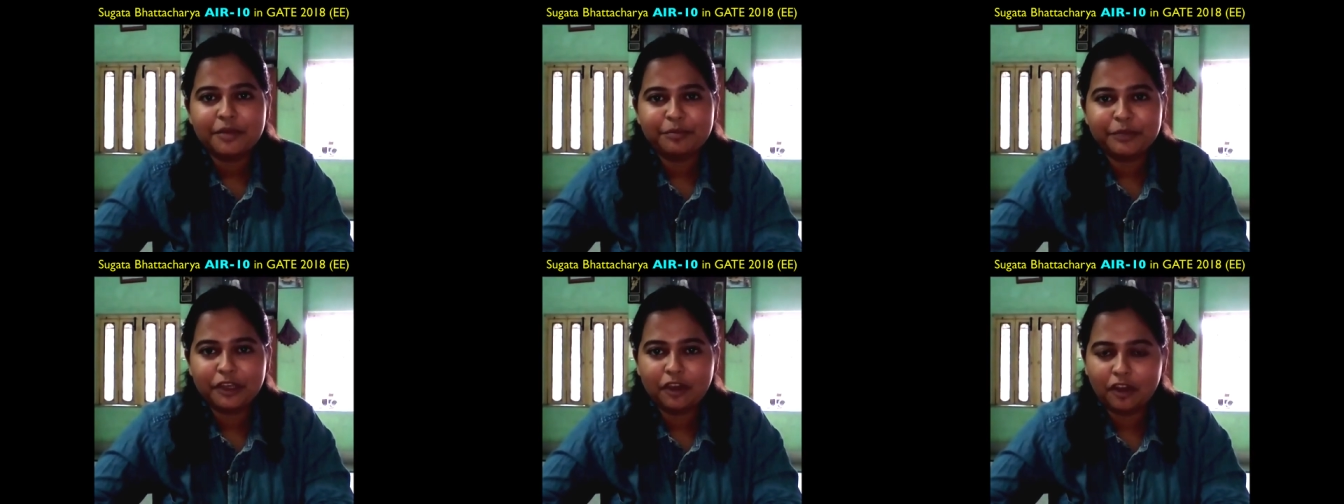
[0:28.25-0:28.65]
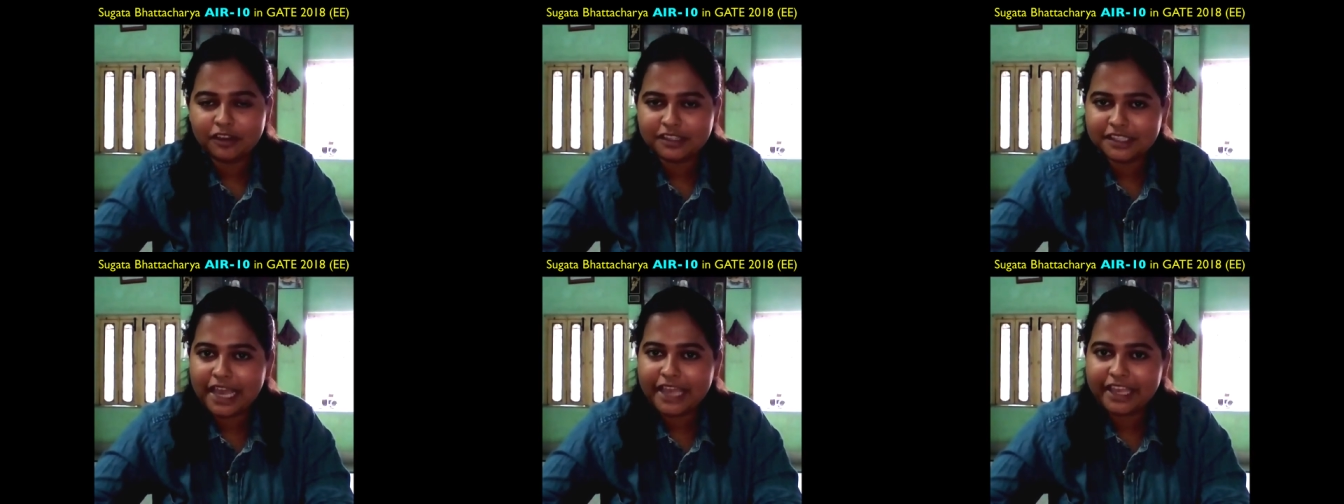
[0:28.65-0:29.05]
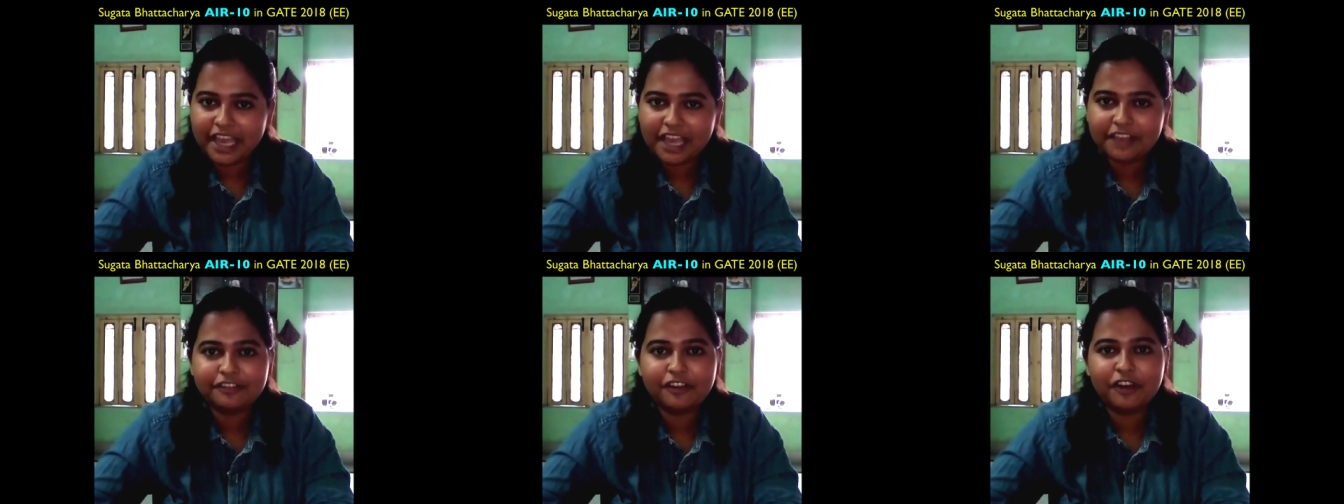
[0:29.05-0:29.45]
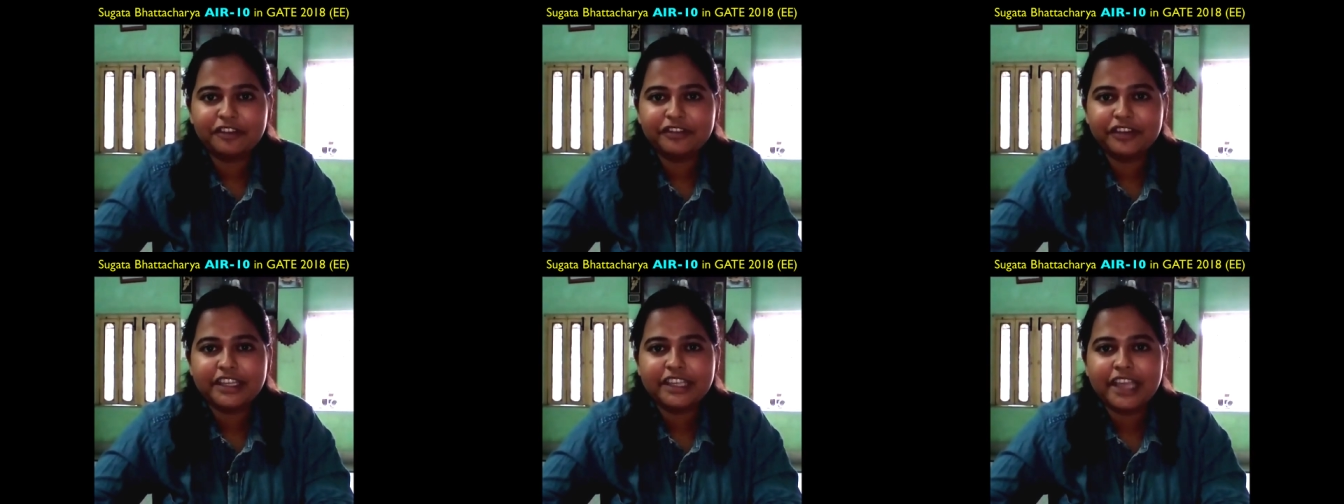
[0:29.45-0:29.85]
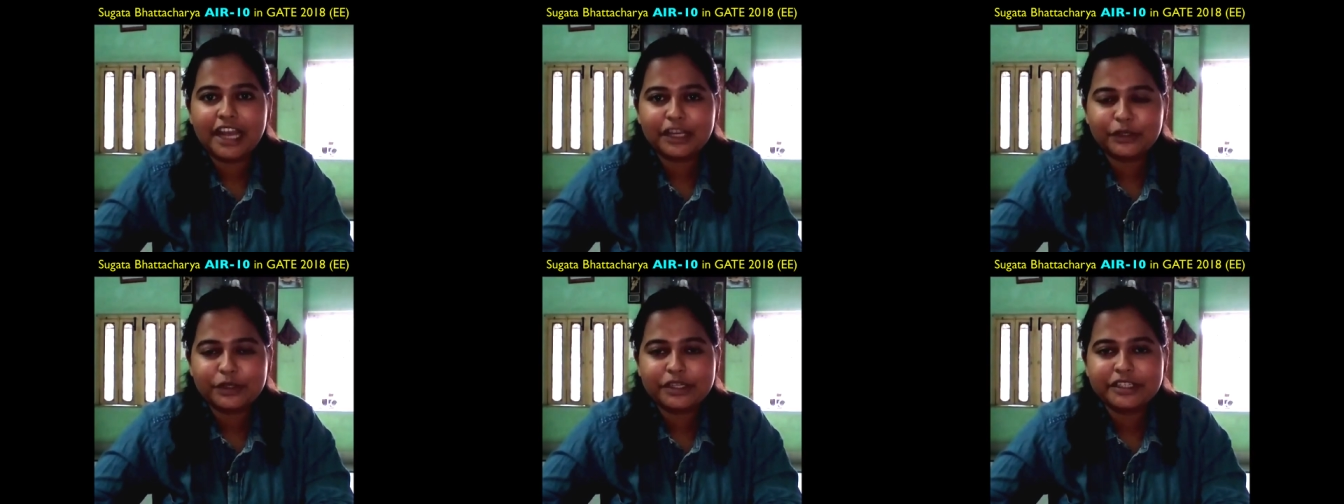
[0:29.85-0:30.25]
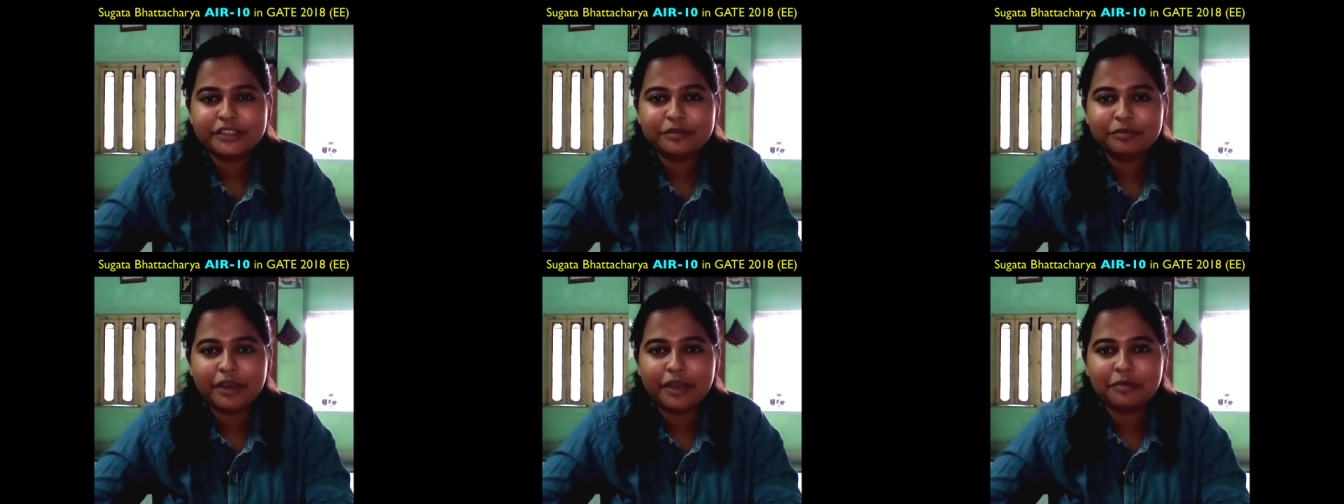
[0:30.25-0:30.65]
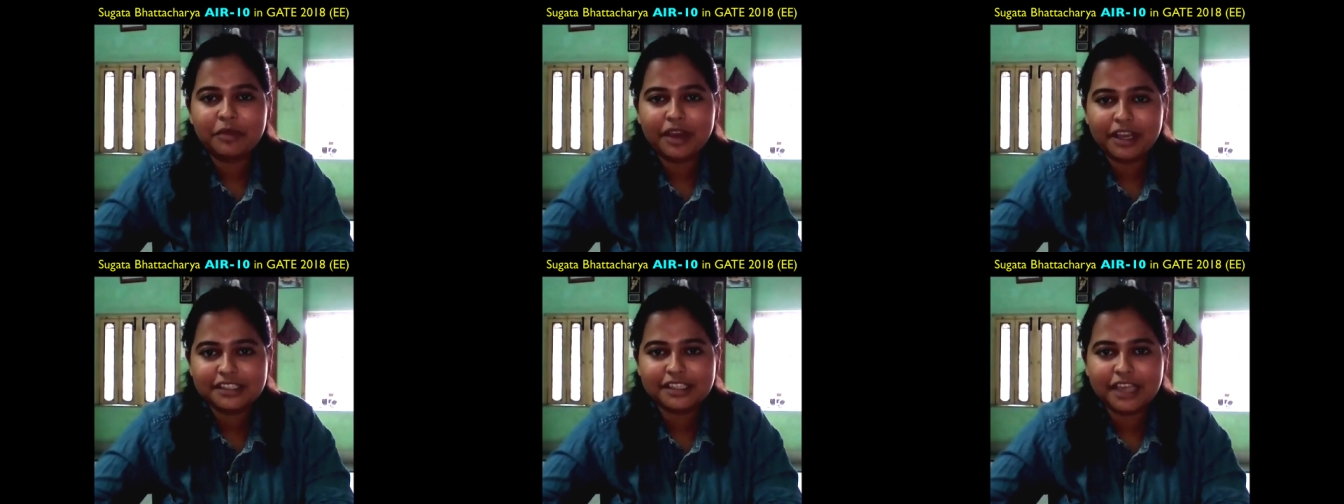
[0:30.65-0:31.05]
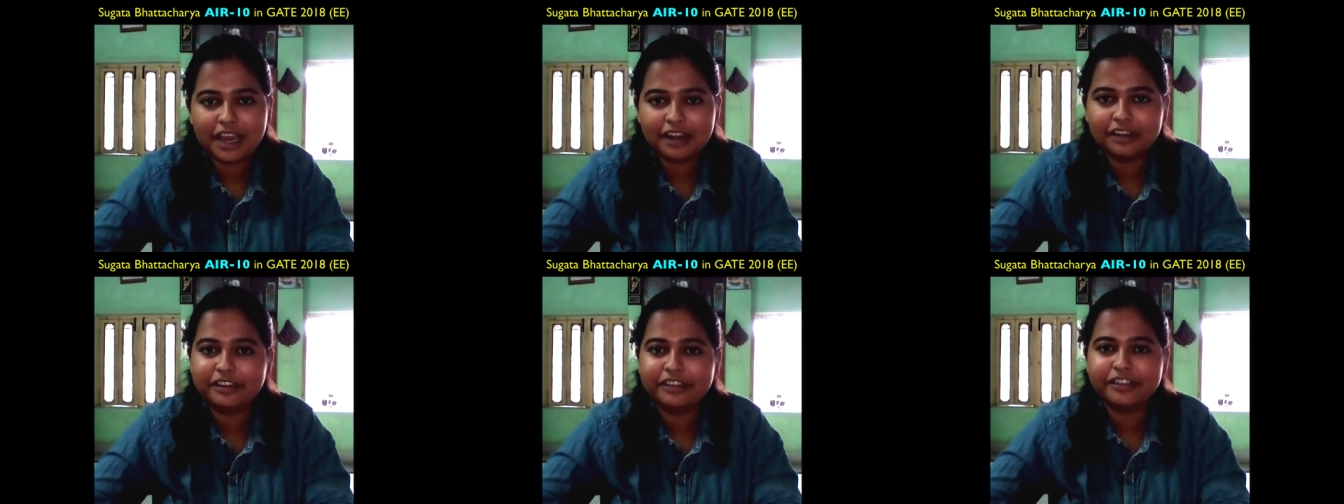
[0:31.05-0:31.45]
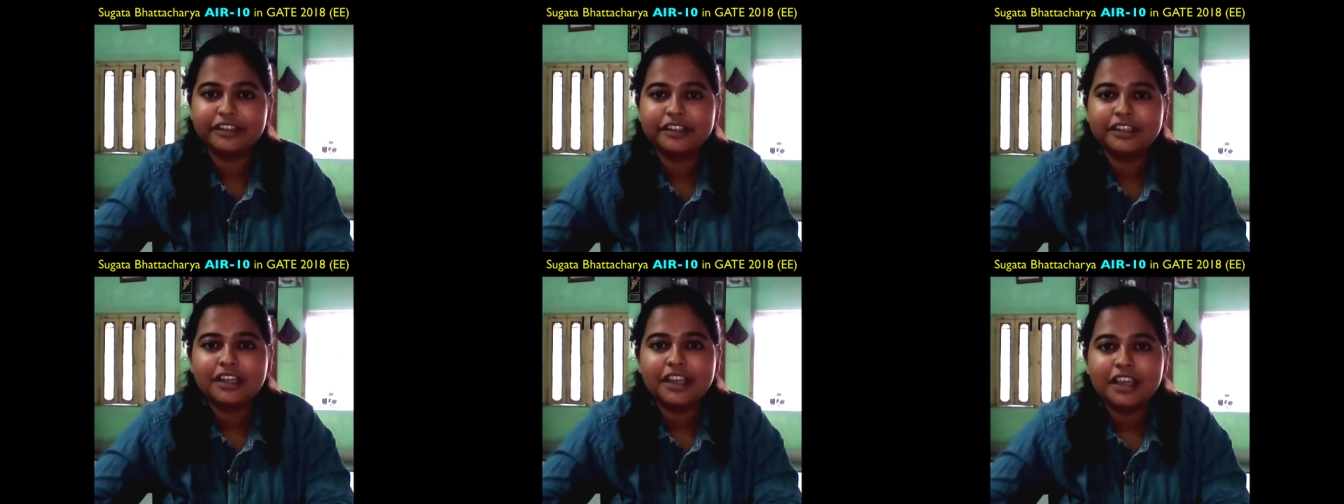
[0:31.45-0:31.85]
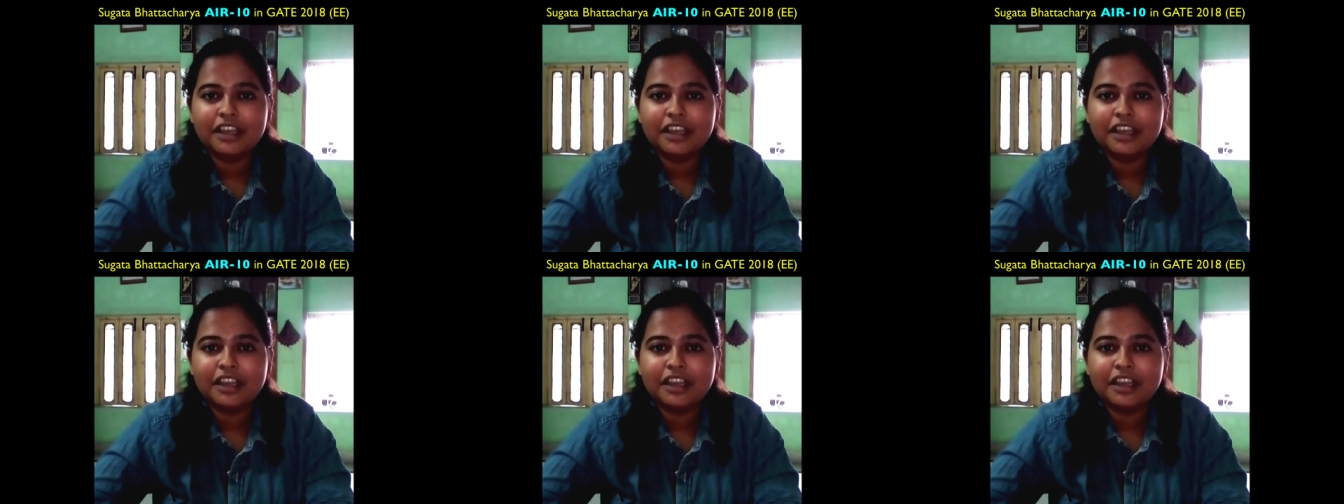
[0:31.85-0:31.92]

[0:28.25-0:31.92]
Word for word: because I have already calculated my marks earlier.